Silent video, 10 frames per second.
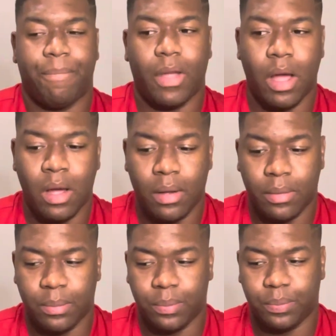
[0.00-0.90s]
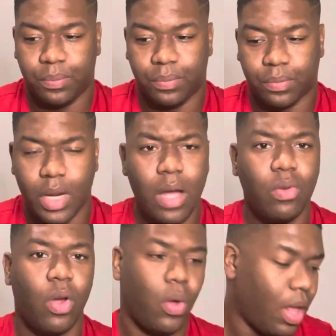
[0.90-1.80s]
I don't
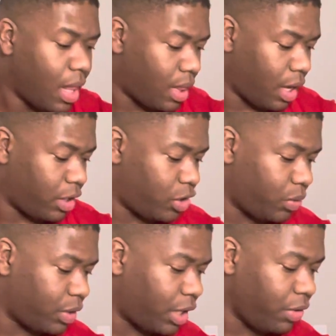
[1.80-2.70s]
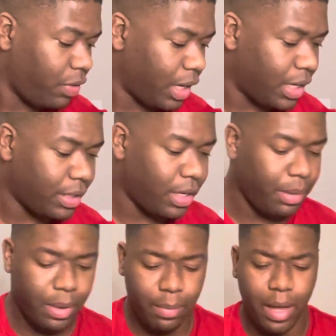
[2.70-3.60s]
know. Like, she was getting ready to tell
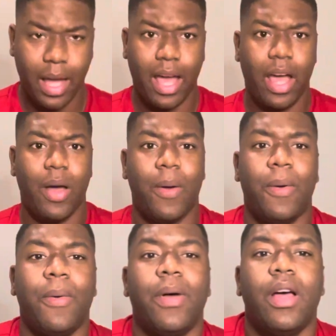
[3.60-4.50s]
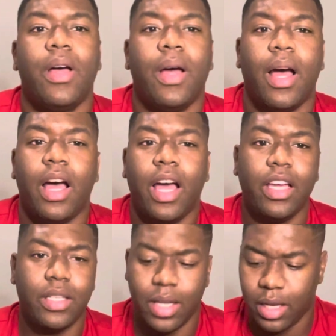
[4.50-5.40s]
me about how, I
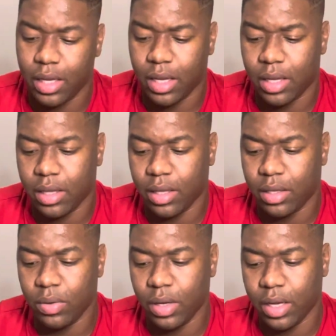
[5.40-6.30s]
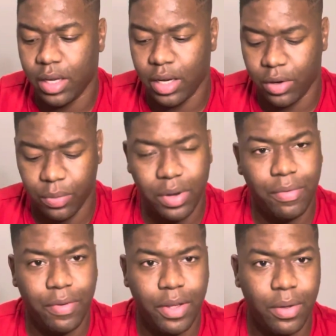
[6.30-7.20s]
guess, like, you can get it
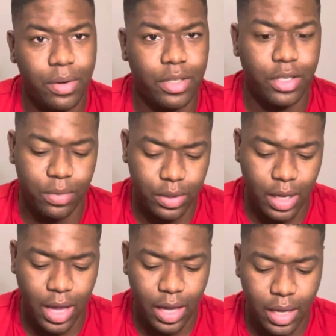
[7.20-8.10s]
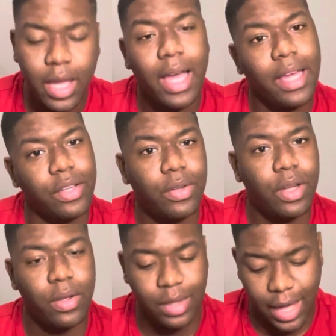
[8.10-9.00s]
refilled. She was like, yeah, you
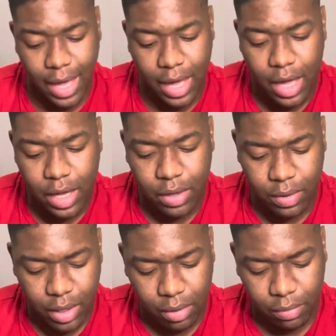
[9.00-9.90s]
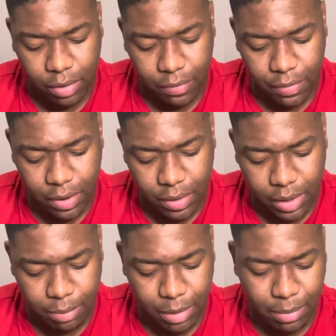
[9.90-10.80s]
know that you can get a refill and
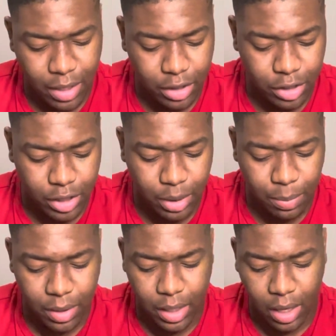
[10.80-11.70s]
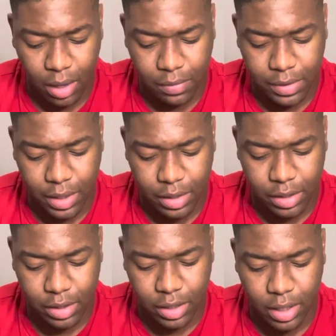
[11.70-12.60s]
it'd be much cheaper. And then all of a sudden
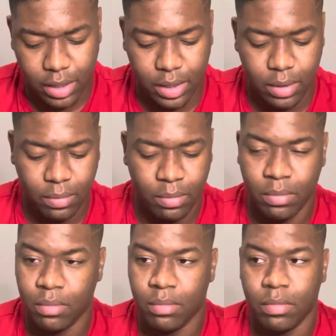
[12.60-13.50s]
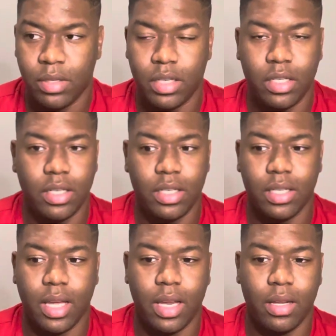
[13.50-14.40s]
she just
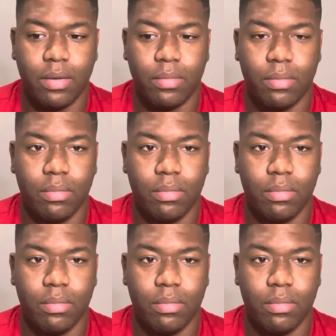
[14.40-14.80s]
kind of